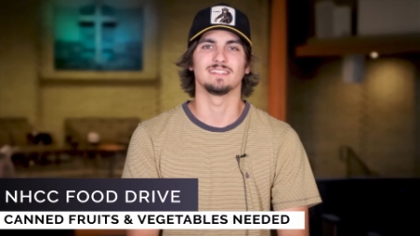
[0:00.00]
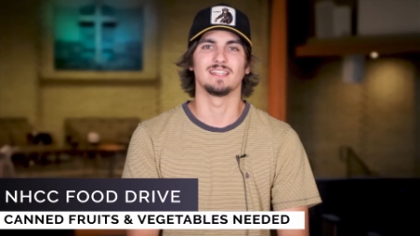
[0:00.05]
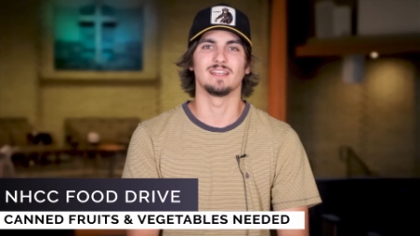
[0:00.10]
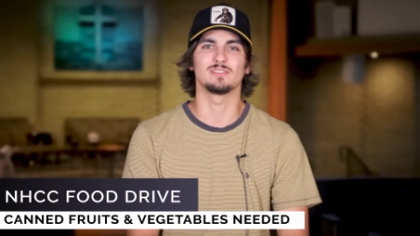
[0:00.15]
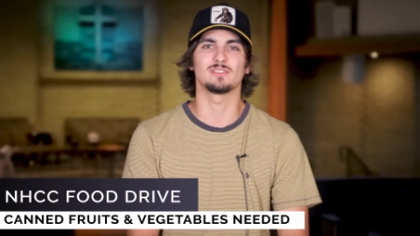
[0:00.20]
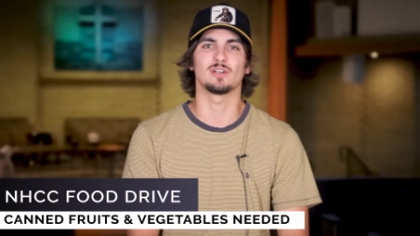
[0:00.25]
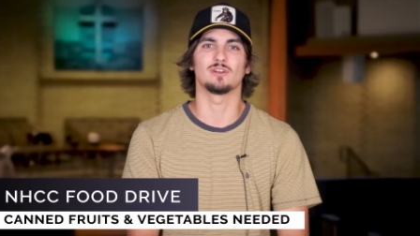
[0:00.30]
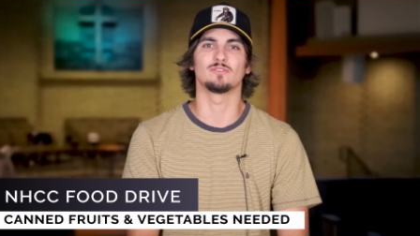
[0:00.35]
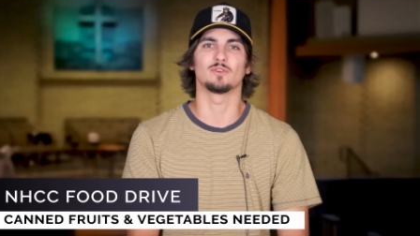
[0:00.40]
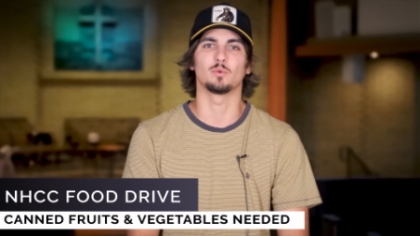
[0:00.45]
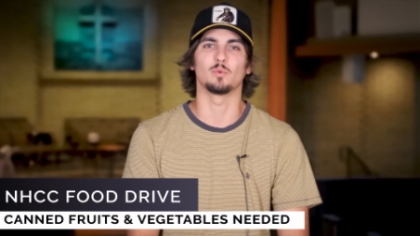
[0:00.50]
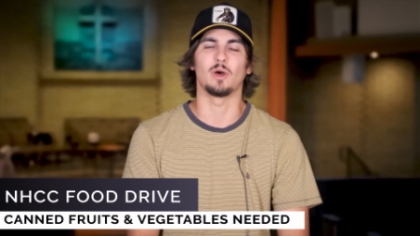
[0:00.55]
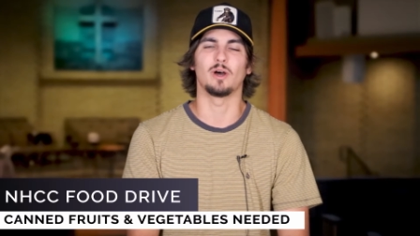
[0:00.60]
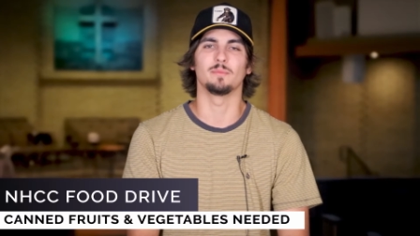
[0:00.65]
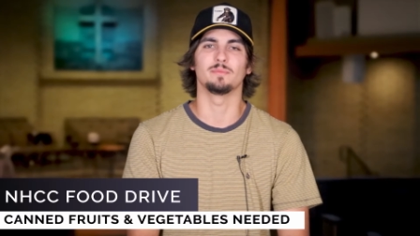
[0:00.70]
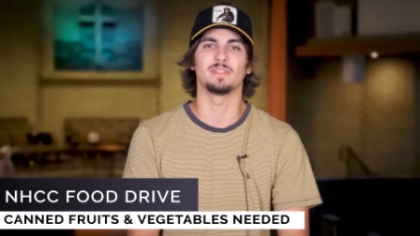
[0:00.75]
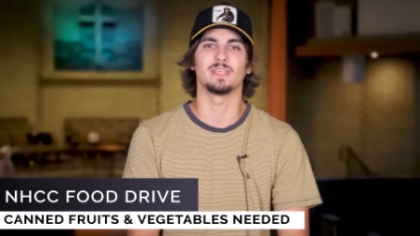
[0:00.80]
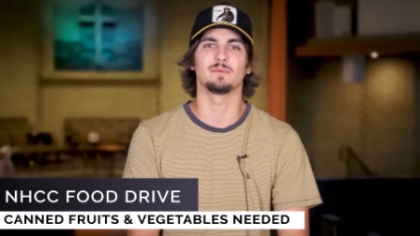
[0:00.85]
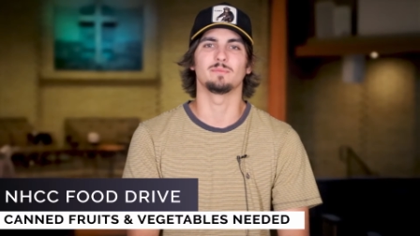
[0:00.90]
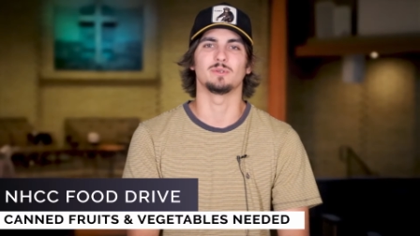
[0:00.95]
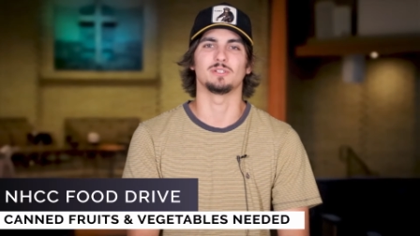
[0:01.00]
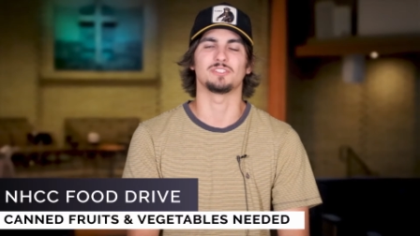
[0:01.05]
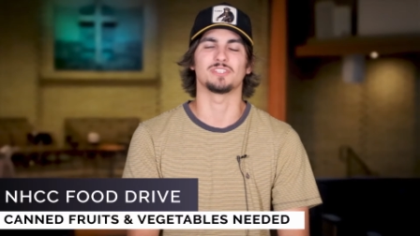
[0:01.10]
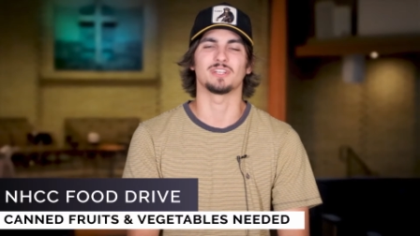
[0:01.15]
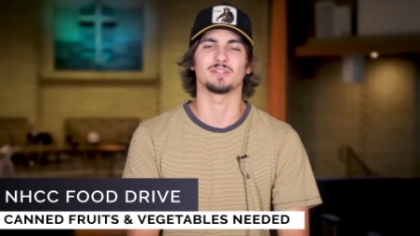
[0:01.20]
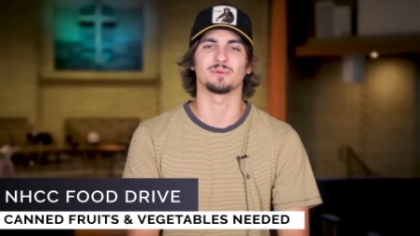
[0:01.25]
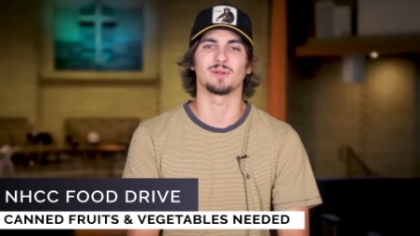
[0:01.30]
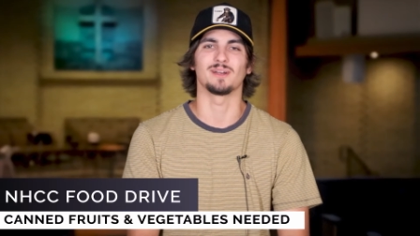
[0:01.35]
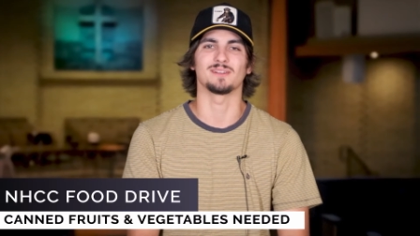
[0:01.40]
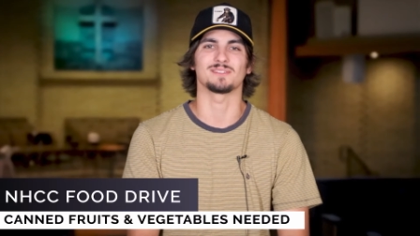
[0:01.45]
Let's overwhelm them with
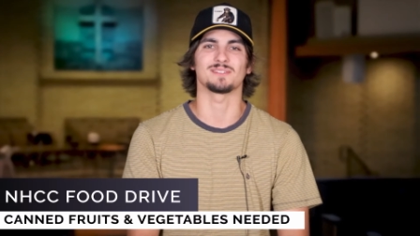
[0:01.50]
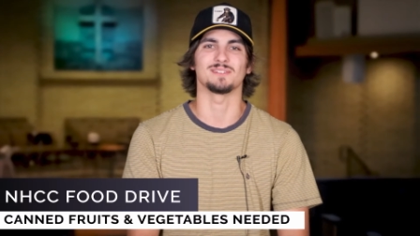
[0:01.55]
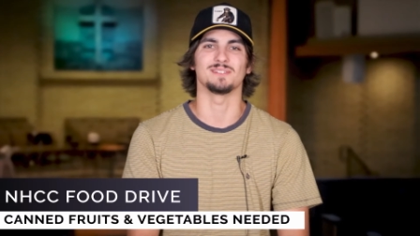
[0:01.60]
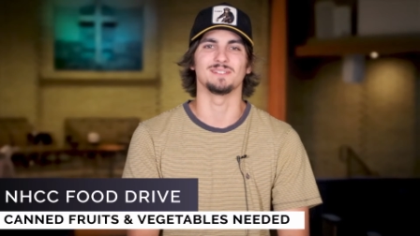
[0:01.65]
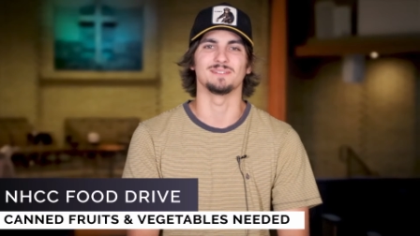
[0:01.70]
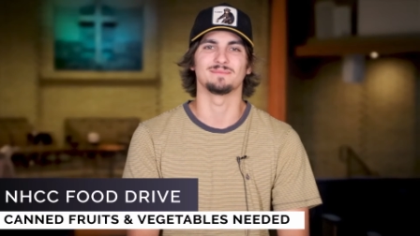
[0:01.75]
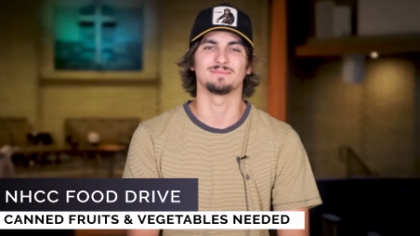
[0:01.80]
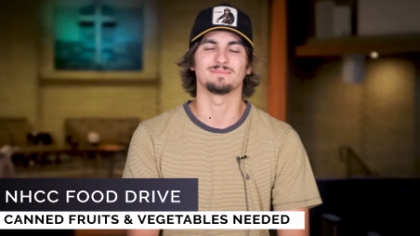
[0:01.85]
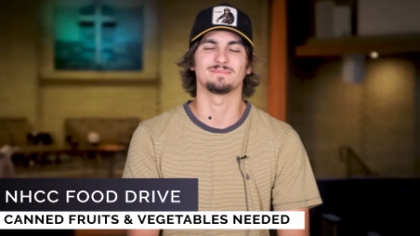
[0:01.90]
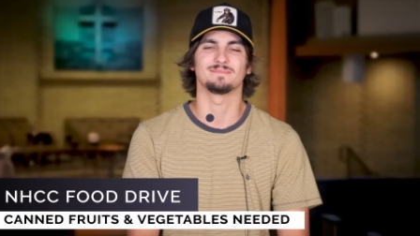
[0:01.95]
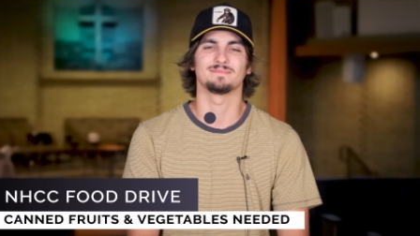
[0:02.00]
generosity.